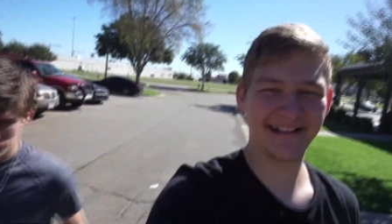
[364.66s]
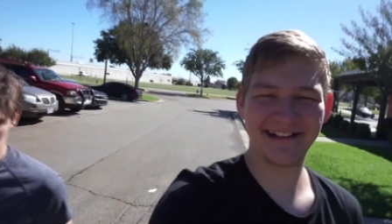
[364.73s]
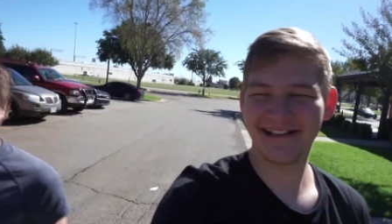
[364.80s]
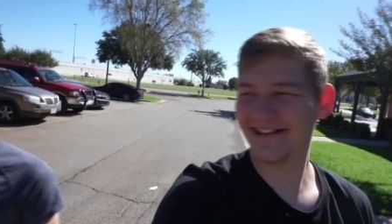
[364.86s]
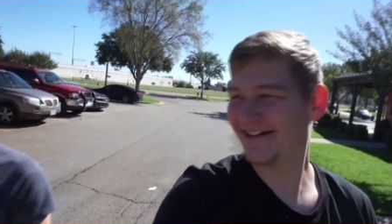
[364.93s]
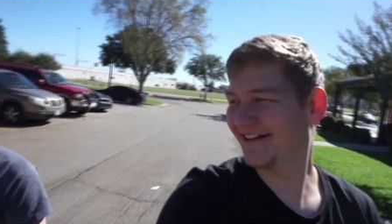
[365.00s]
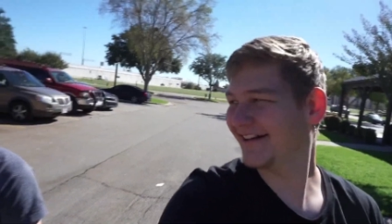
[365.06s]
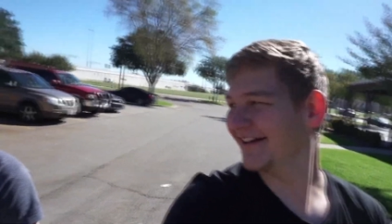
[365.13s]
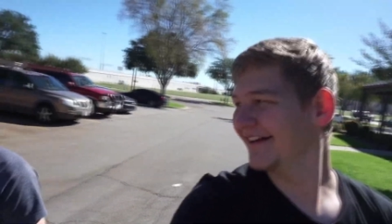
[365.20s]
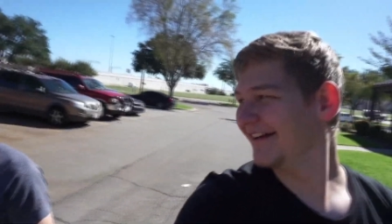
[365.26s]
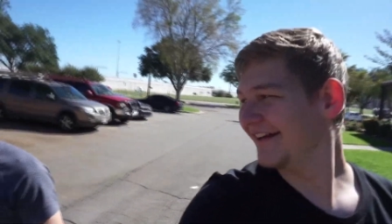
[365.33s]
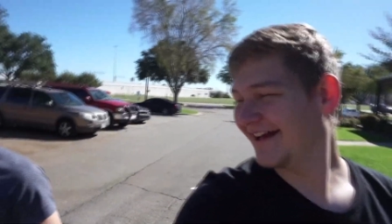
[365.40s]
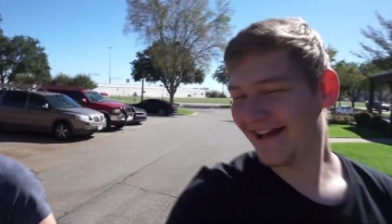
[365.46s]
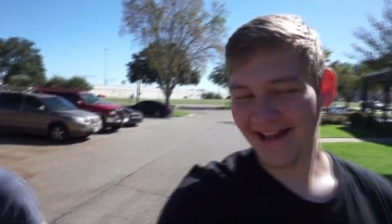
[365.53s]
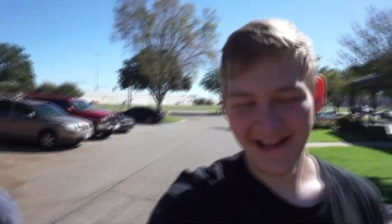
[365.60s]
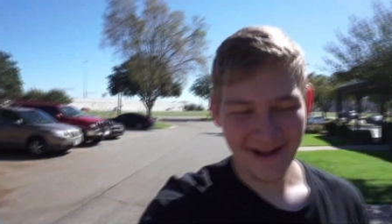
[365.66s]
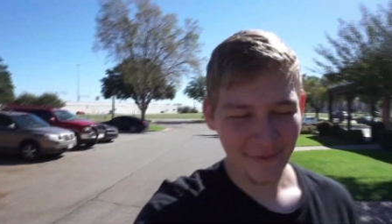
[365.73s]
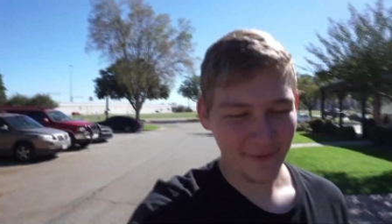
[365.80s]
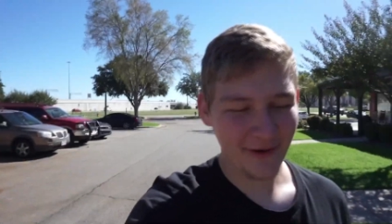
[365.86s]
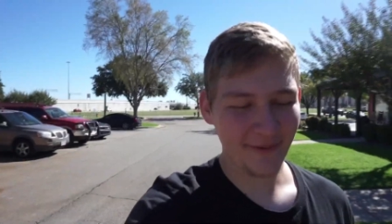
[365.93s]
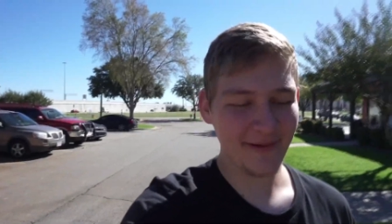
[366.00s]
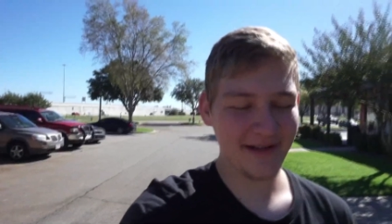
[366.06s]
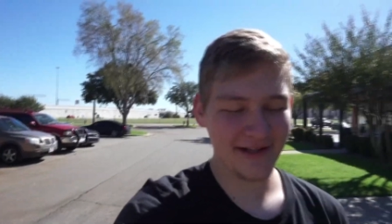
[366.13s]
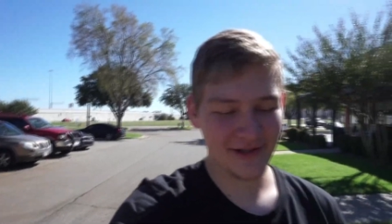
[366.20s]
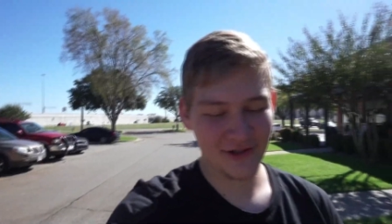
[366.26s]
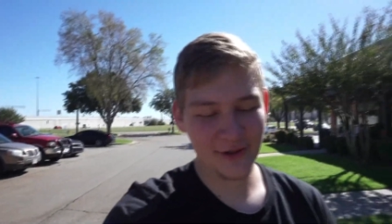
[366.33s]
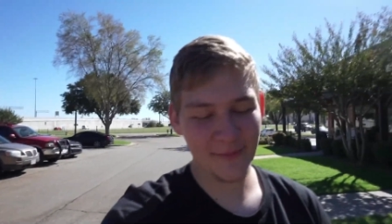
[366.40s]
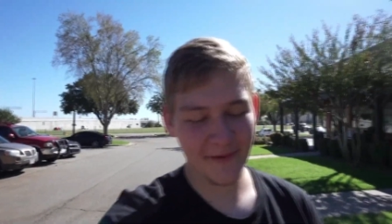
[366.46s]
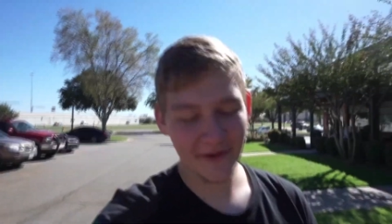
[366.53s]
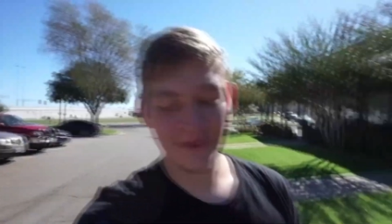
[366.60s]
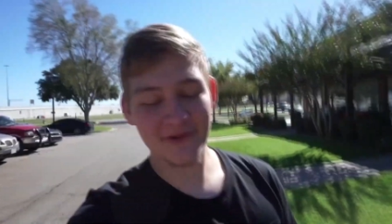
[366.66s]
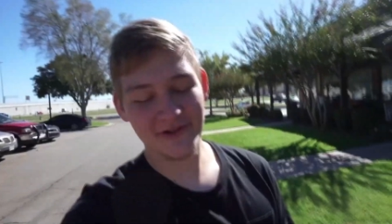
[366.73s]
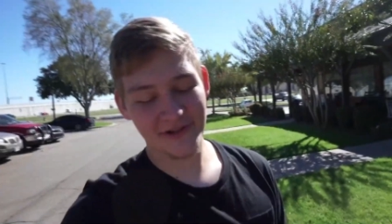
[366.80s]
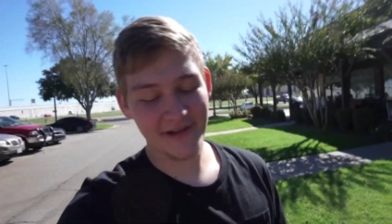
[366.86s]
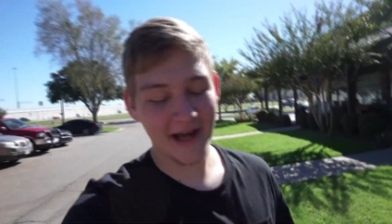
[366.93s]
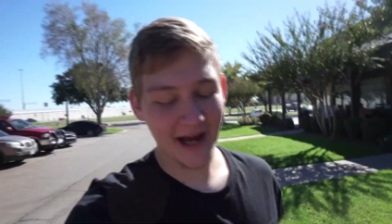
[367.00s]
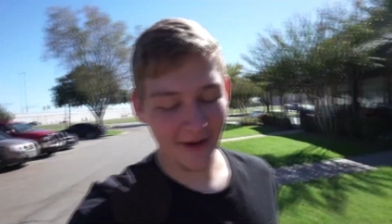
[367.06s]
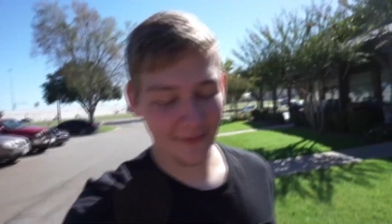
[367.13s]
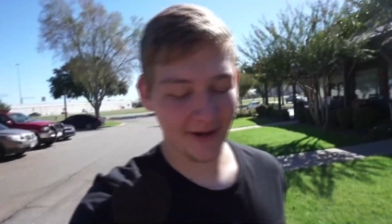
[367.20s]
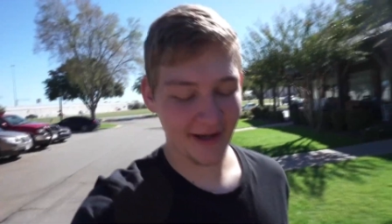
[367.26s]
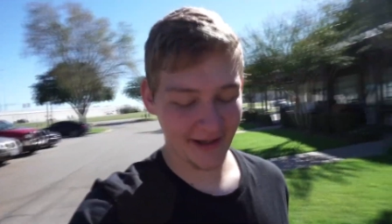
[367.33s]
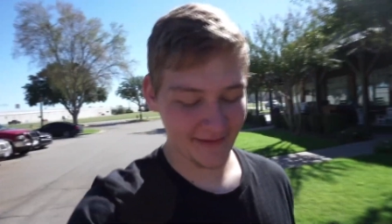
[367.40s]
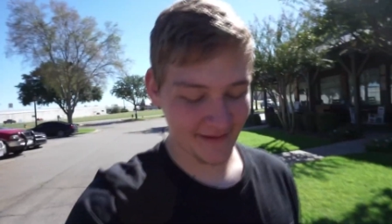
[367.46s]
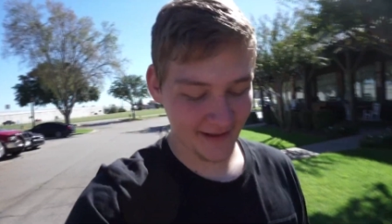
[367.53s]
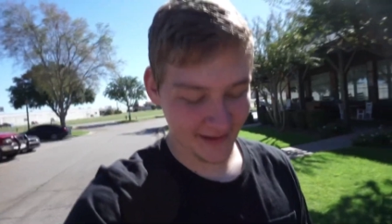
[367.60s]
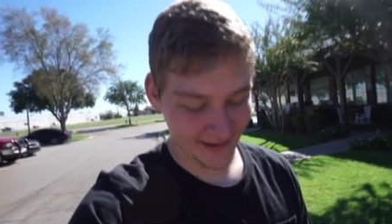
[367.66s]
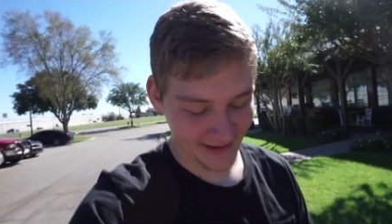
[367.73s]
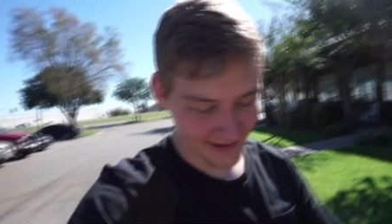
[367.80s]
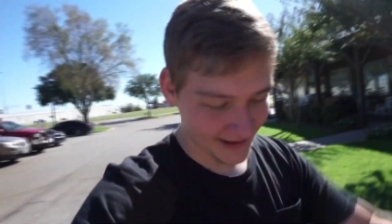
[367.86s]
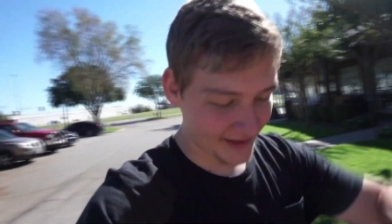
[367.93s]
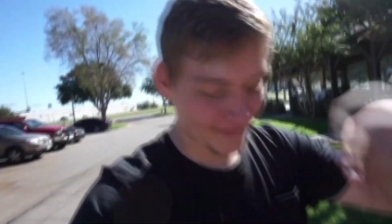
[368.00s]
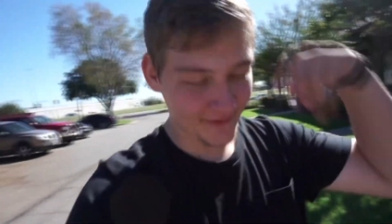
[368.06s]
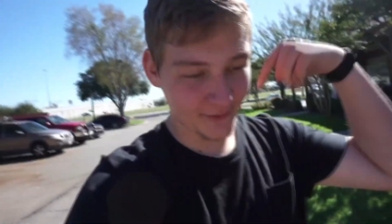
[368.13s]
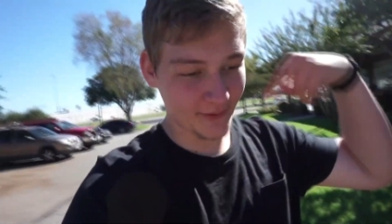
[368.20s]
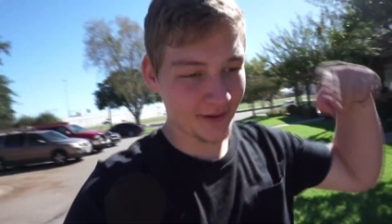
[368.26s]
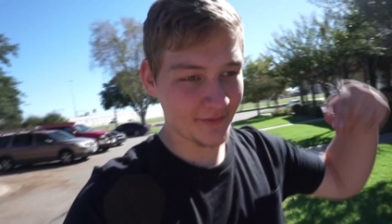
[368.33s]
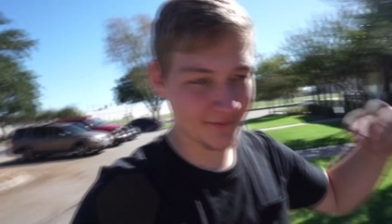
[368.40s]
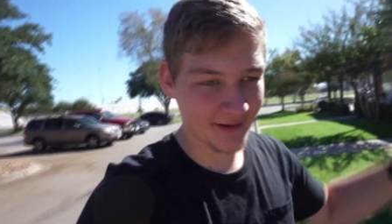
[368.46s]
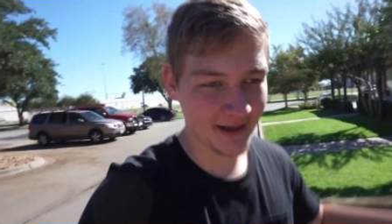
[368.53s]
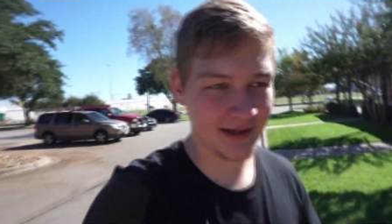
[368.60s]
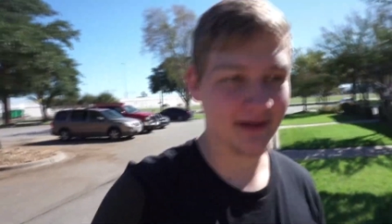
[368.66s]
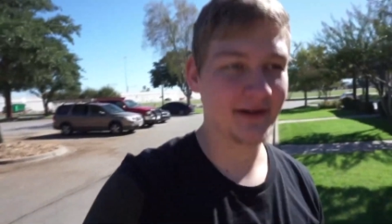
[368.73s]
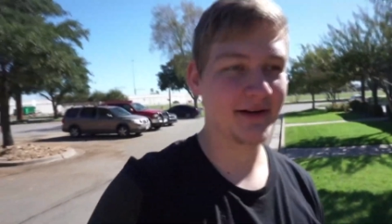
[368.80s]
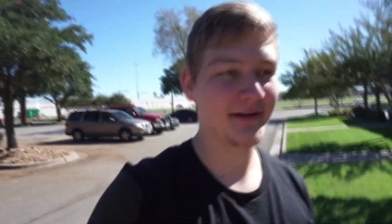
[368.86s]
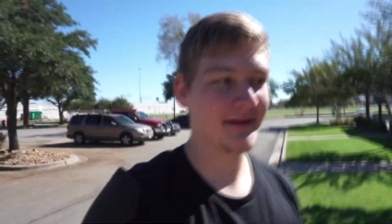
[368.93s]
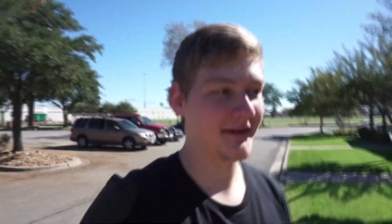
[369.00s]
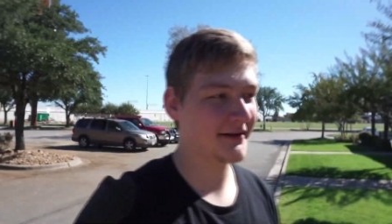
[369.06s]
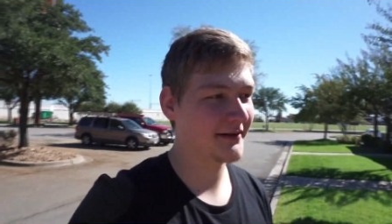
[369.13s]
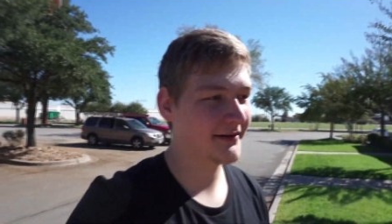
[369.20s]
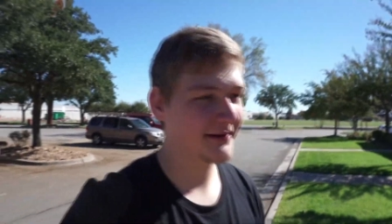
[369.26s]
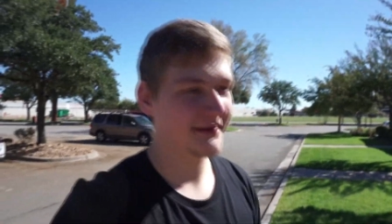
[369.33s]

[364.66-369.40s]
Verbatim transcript: Was it three? Well, we did two big ones on the highway and then another one. No, it was a wrong right turn and